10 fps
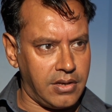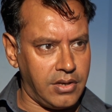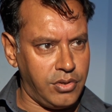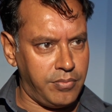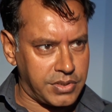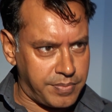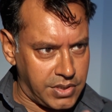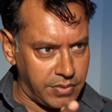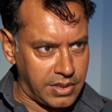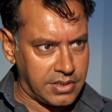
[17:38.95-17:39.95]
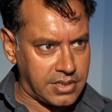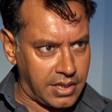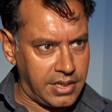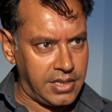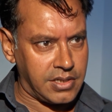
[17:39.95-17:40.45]
You must be doing the
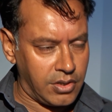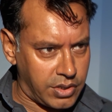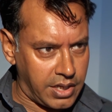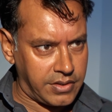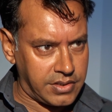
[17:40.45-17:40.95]
studies and looking at